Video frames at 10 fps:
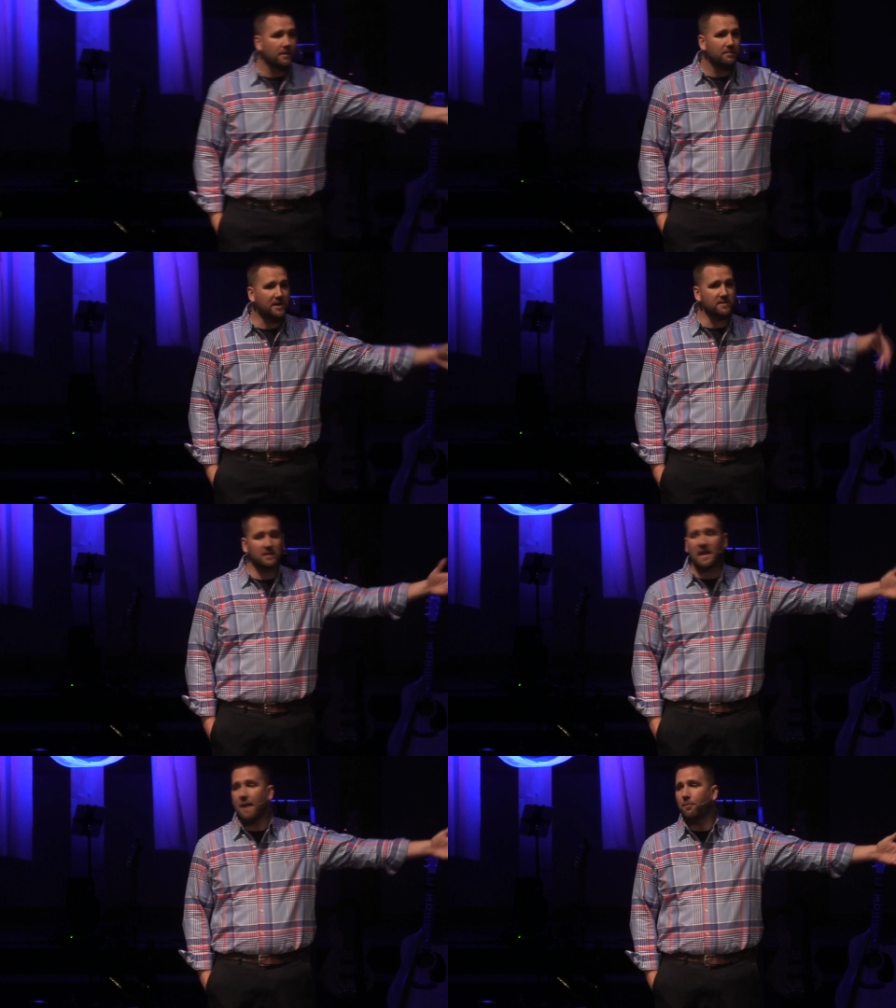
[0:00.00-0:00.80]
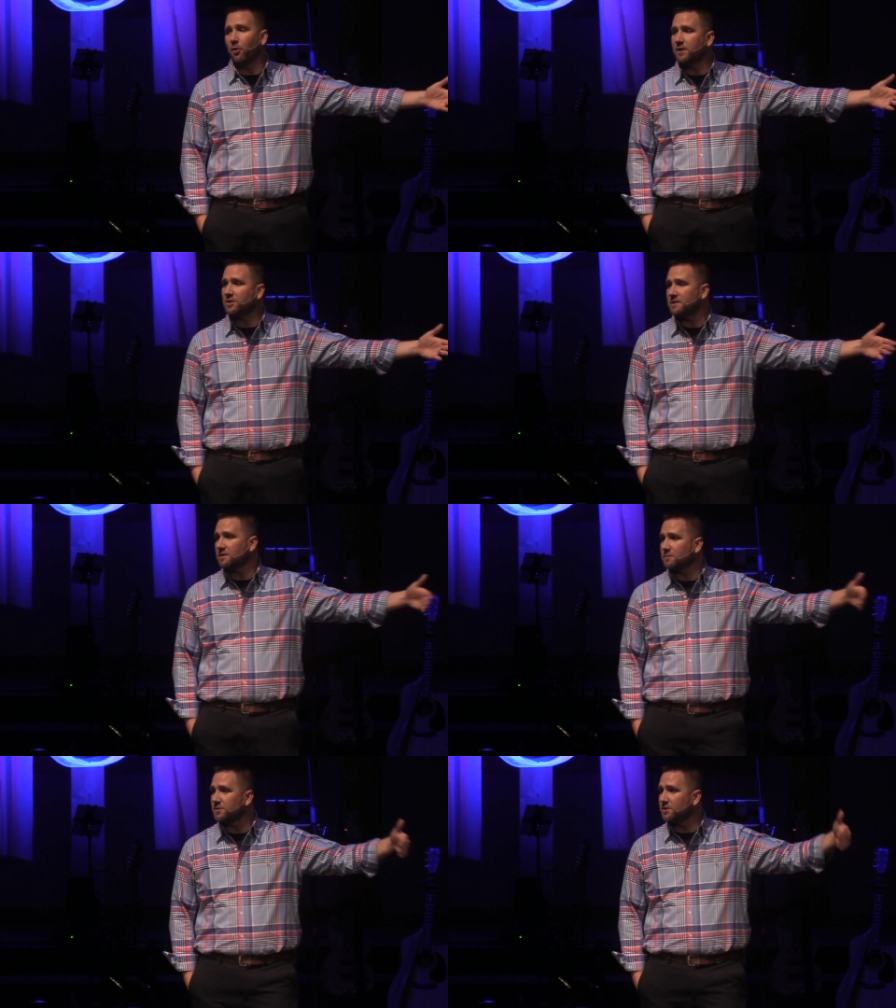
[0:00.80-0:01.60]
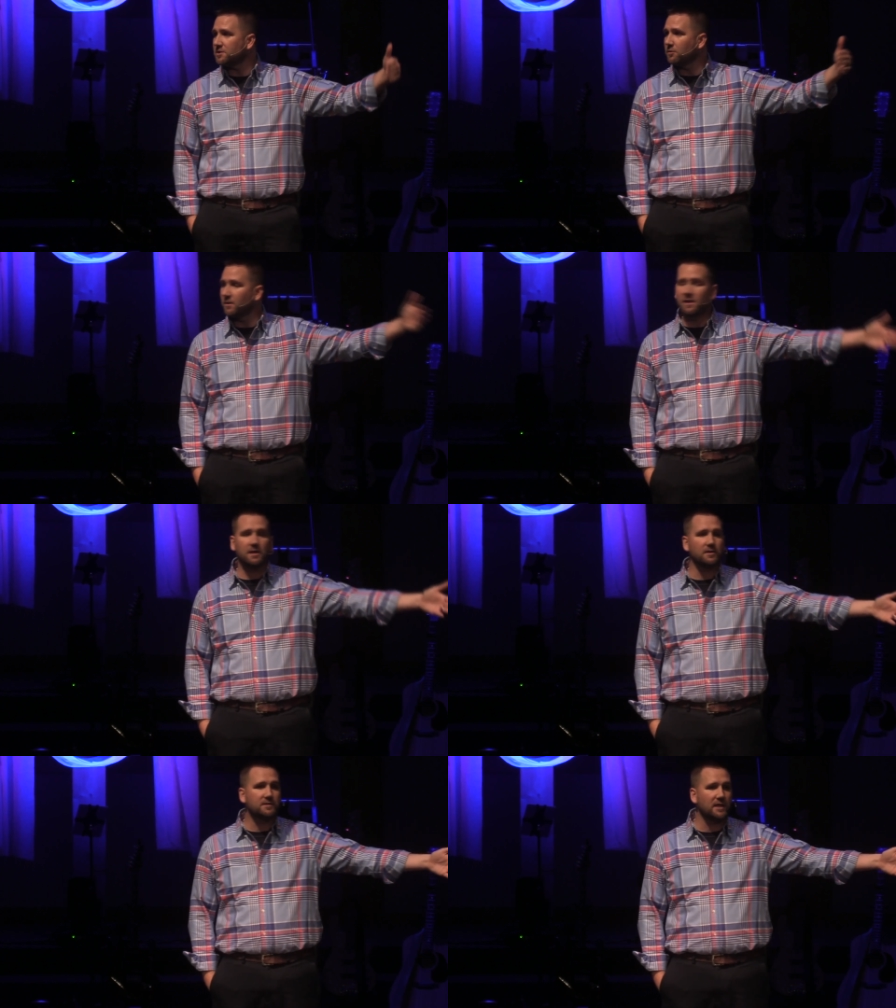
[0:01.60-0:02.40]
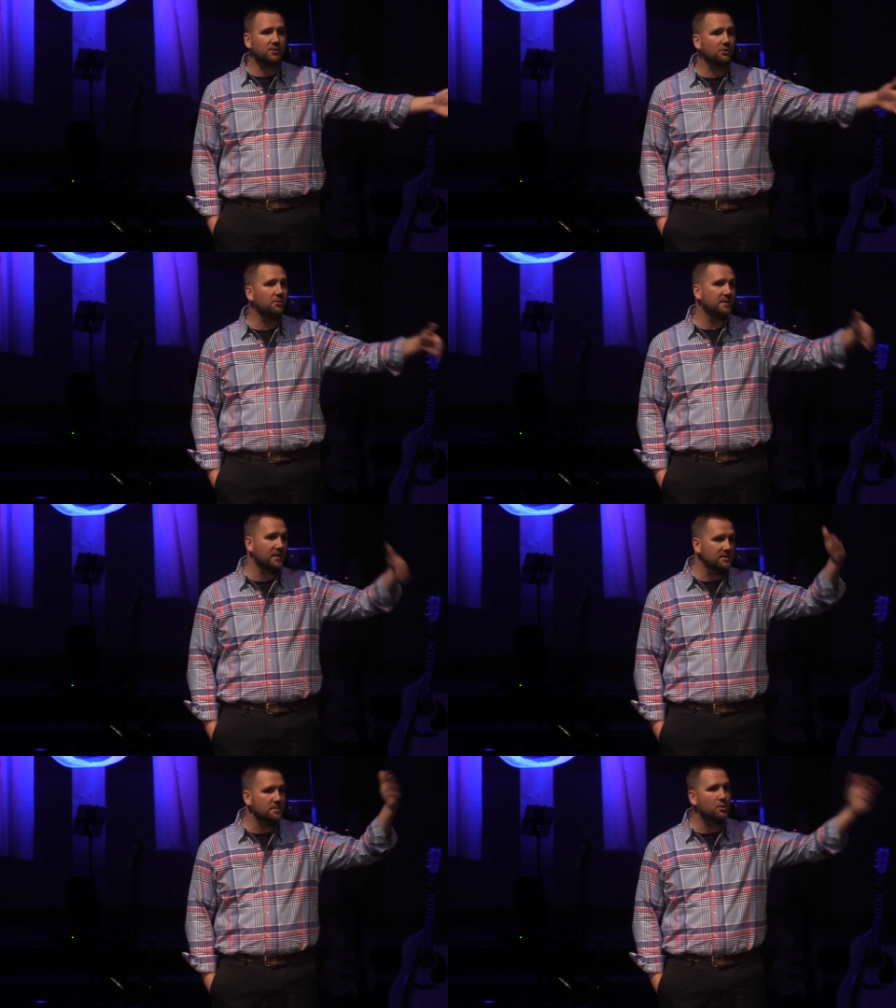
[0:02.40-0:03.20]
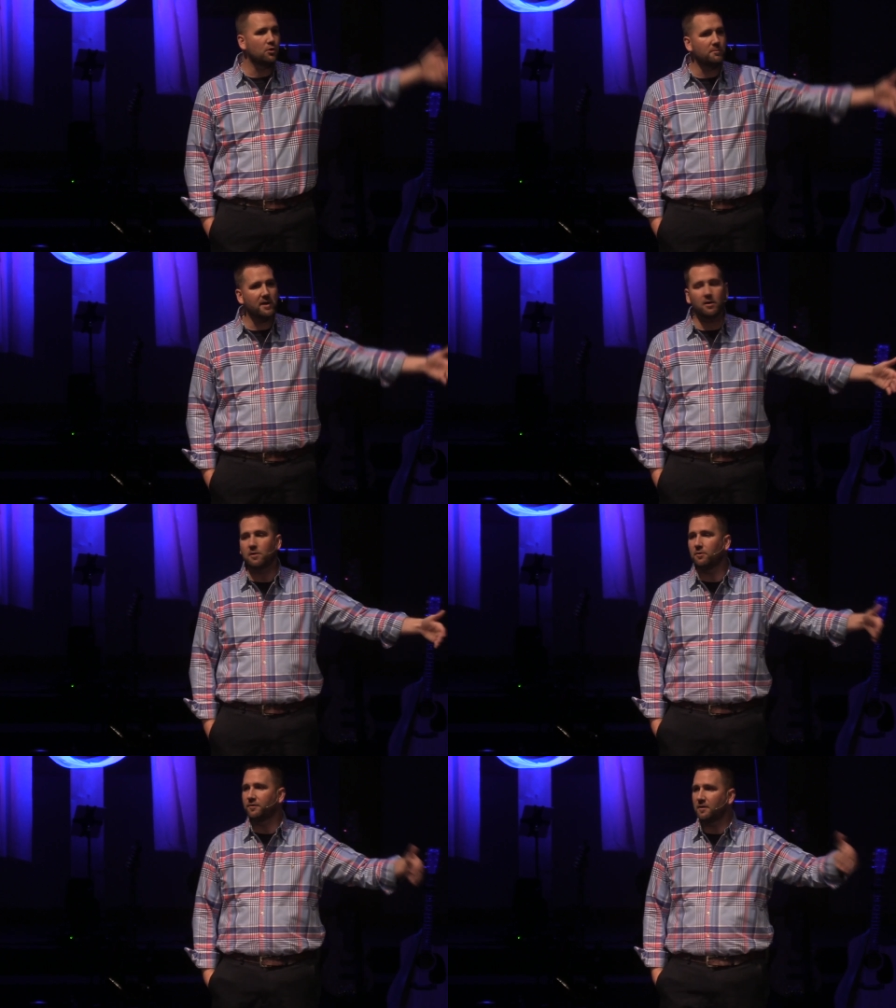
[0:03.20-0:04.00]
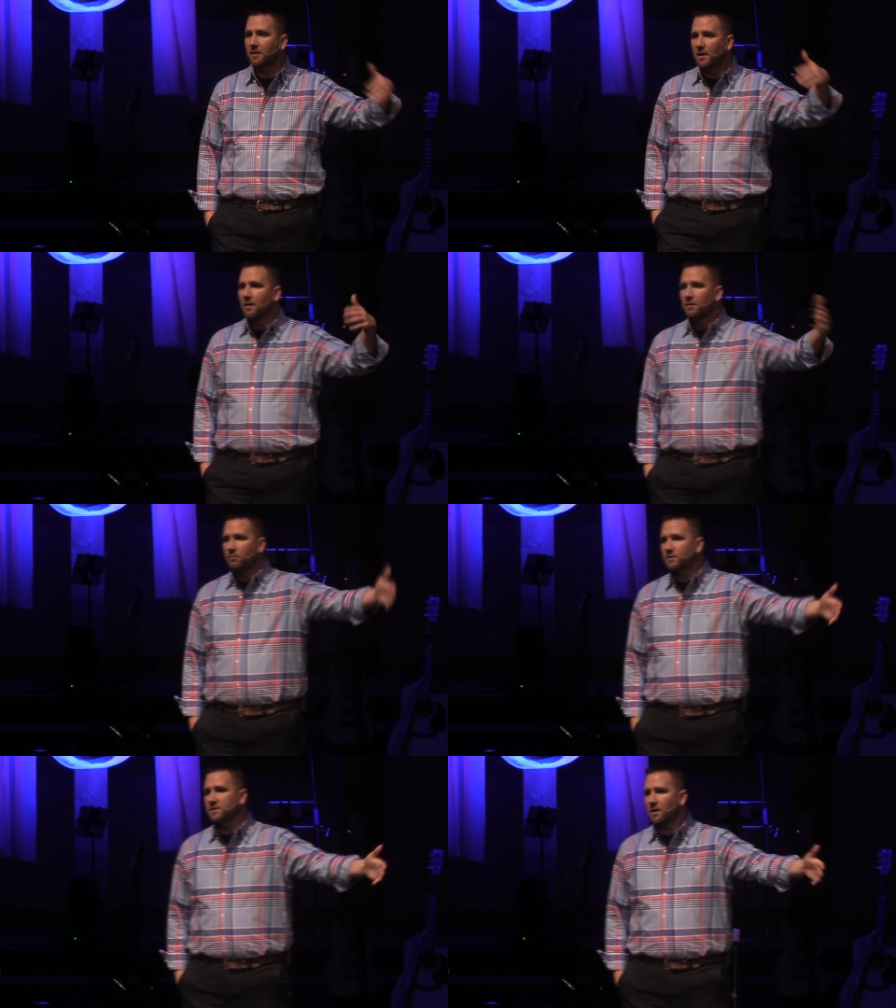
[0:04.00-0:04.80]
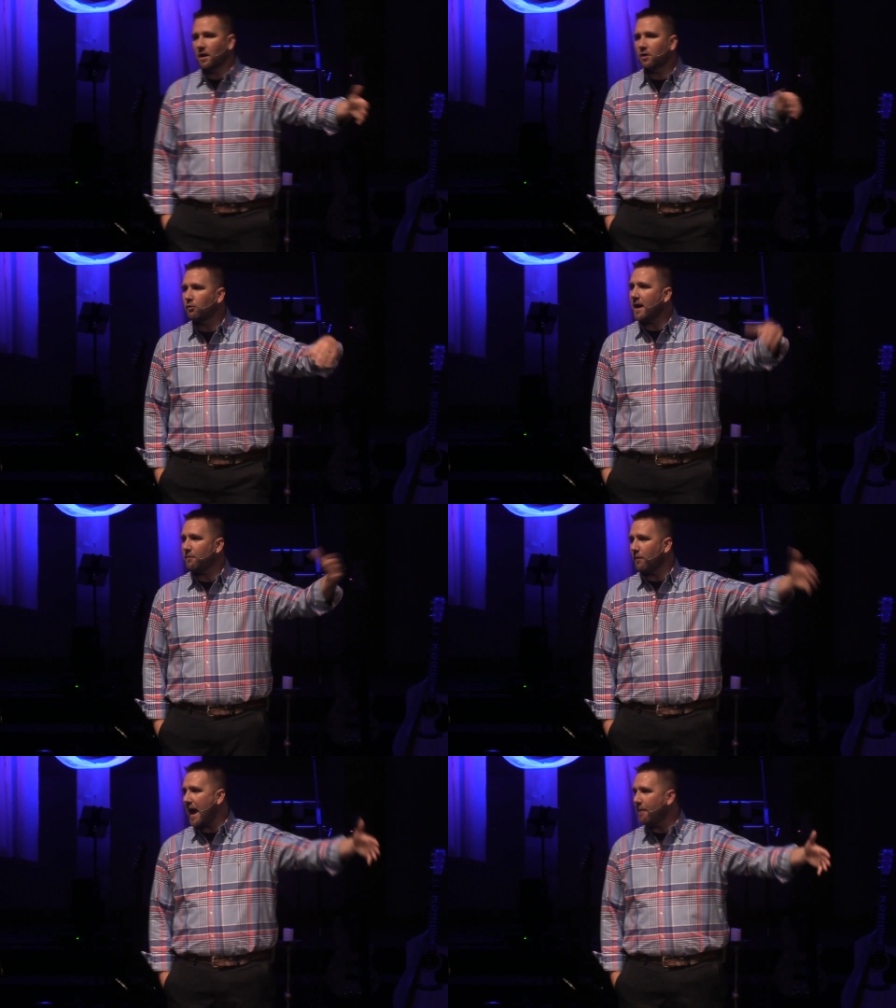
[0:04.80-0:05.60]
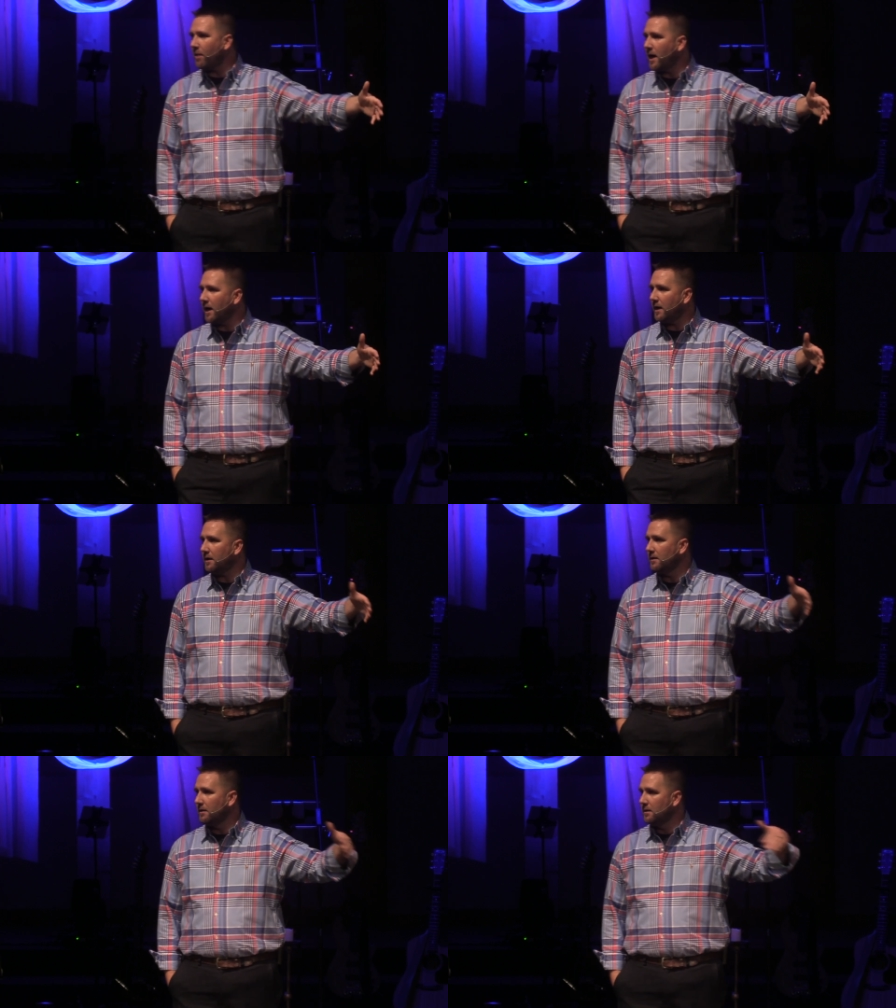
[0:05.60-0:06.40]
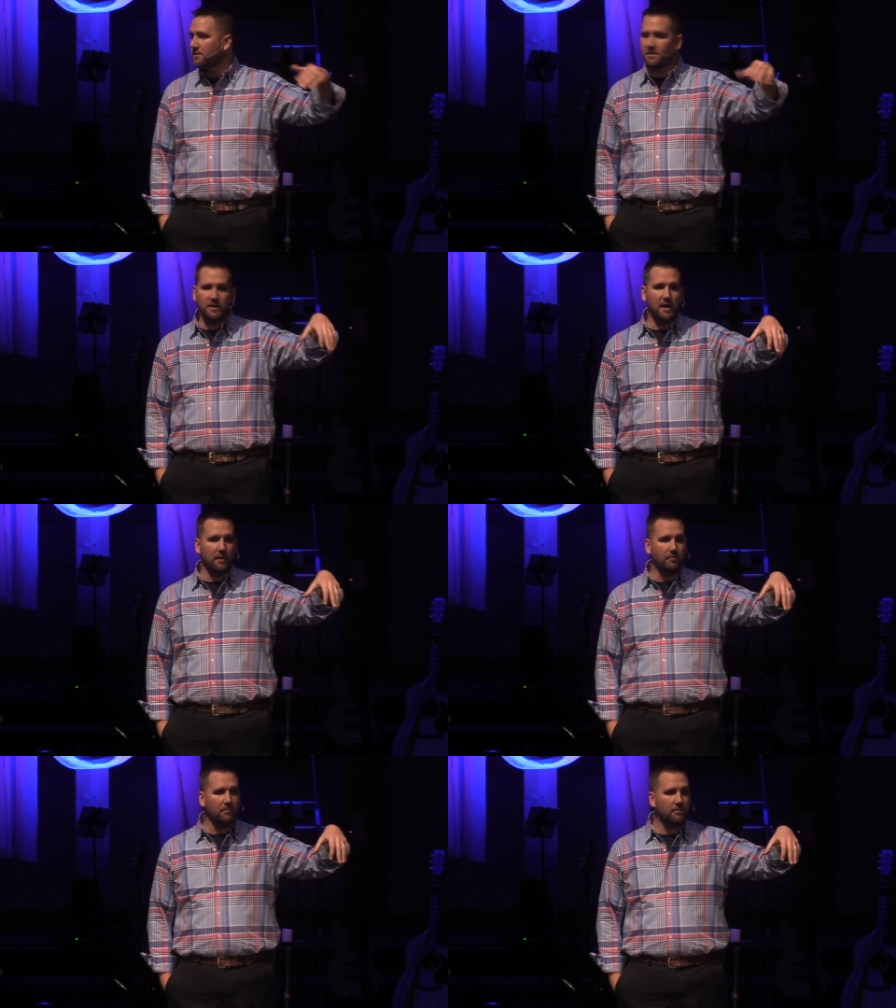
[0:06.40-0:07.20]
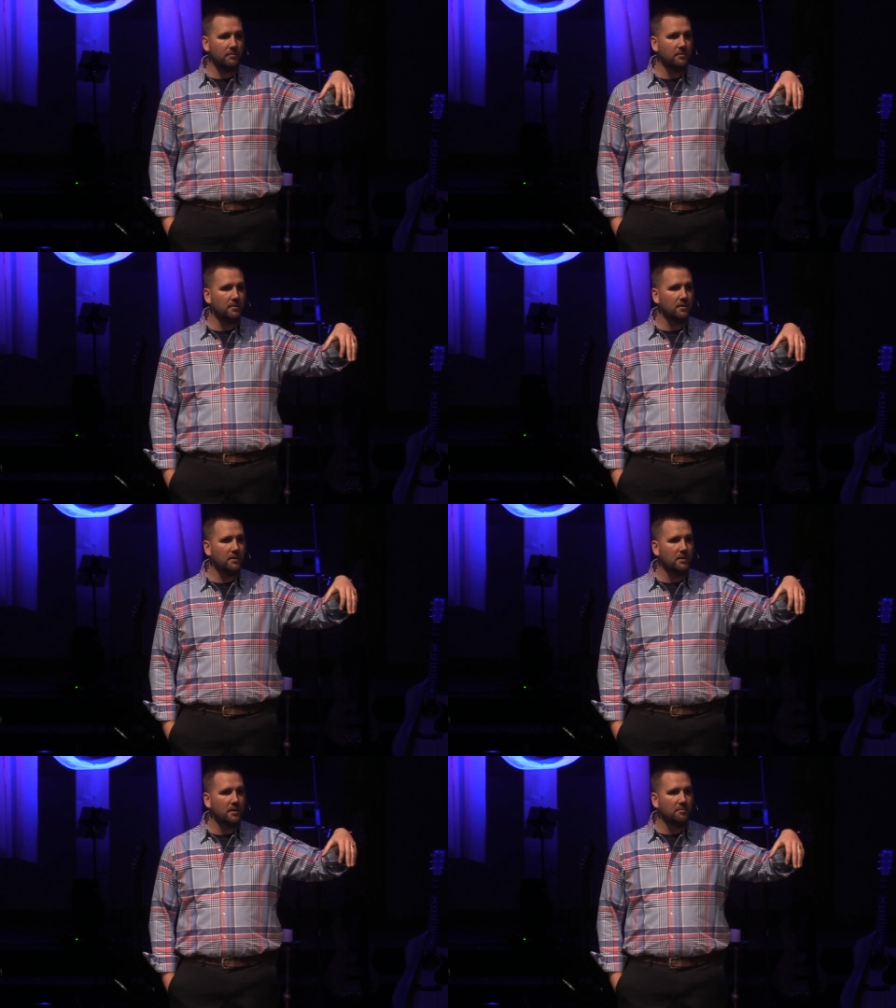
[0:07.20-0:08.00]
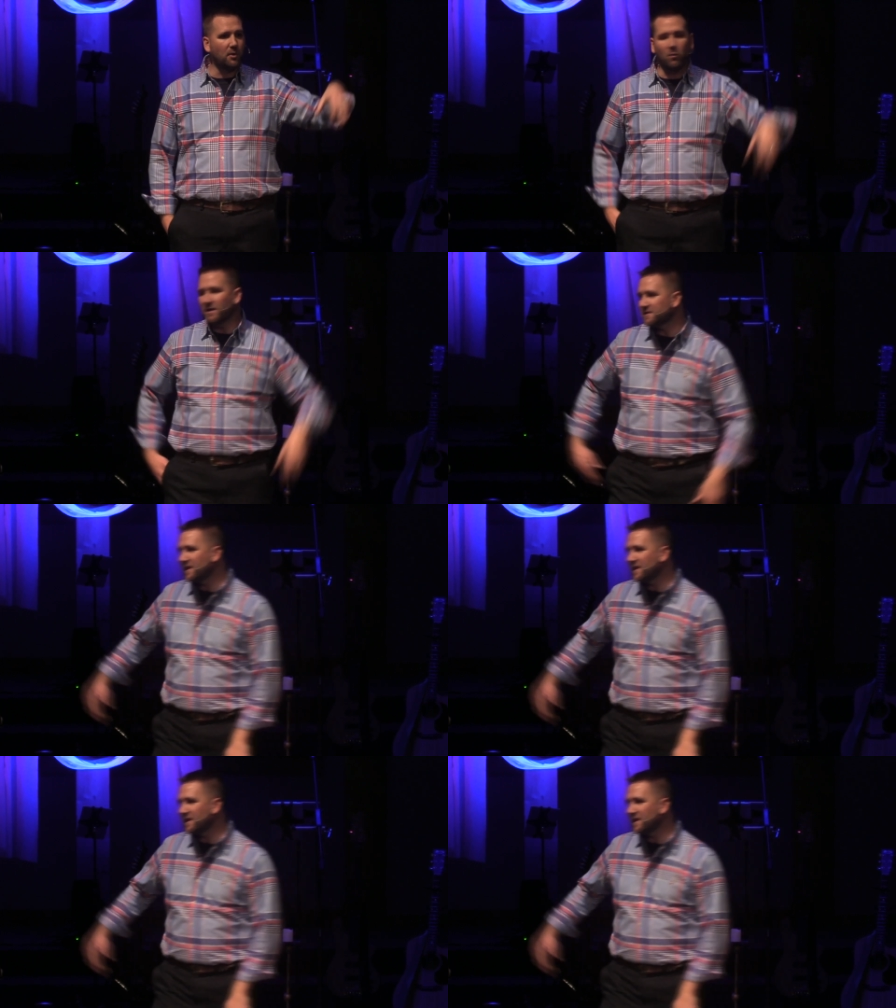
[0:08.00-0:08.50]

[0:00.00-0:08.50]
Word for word: Because at that point, Jesus was just a really good teacher who had done some cool miracles and was a, a great rabbi to them. But once